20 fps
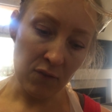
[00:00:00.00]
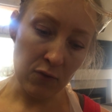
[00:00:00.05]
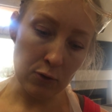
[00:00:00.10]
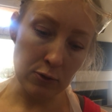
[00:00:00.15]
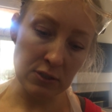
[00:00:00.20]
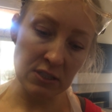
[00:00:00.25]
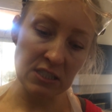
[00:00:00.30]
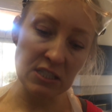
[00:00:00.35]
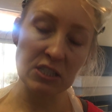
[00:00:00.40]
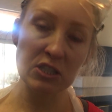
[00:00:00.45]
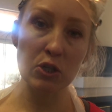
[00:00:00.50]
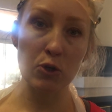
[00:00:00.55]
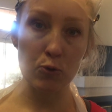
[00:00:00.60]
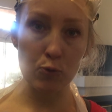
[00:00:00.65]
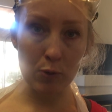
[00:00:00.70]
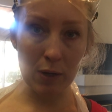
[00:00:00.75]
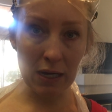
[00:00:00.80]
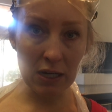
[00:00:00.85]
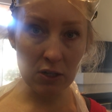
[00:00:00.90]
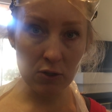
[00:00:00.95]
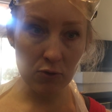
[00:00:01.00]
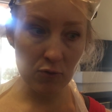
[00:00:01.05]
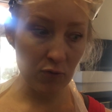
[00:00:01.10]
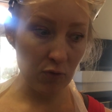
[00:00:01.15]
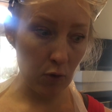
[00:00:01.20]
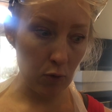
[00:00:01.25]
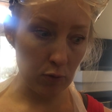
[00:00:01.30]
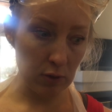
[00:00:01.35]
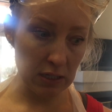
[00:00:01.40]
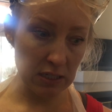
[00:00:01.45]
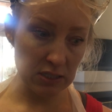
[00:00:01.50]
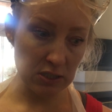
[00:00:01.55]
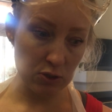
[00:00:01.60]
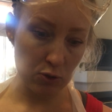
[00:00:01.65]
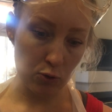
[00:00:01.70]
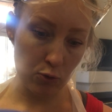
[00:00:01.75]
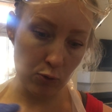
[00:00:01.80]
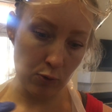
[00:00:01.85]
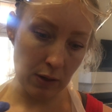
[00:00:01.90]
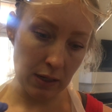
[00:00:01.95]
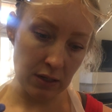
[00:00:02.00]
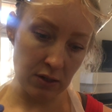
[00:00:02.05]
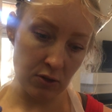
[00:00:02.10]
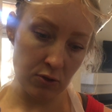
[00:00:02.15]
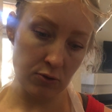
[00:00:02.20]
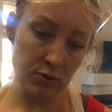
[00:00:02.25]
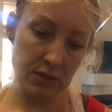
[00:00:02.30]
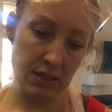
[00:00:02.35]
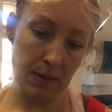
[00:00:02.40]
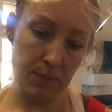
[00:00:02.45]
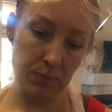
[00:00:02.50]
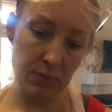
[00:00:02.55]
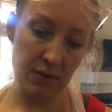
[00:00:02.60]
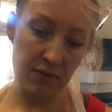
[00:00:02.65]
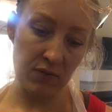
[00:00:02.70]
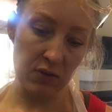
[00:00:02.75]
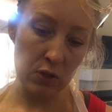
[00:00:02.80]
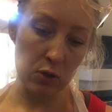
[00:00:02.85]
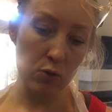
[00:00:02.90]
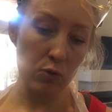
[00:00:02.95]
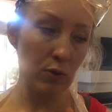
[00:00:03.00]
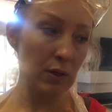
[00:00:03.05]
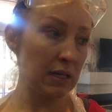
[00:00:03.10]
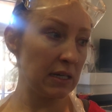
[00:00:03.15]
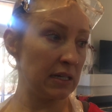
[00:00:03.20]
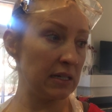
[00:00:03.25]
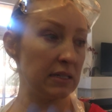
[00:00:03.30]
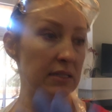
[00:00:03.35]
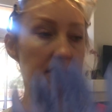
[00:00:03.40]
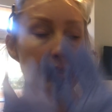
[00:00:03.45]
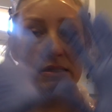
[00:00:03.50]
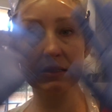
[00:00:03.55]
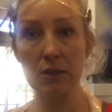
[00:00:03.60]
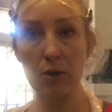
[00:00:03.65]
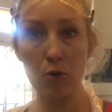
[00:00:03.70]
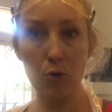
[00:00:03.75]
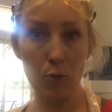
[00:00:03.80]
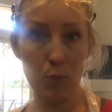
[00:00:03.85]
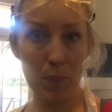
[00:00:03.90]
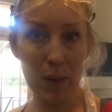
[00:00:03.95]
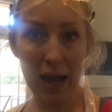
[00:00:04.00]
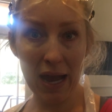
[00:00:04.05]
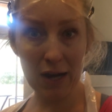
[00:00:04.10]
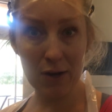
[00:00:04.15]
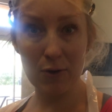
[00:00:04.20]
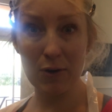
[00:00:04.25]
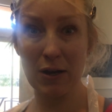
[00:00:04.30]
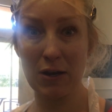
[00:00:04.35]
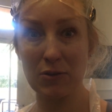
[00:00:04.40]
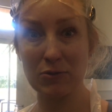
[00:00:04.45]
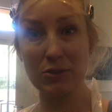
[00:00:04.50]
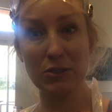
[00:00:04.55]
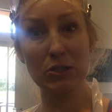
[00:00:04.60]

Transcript: Versus a greater focus or greater depth of view is the whole background.